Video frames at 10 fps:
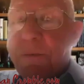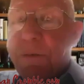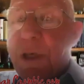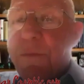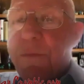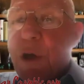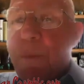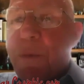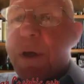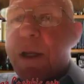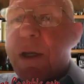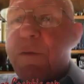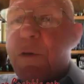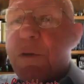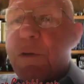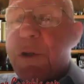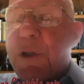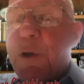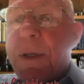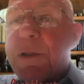we're giving up on Canada, we go to the
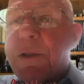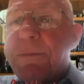U.S.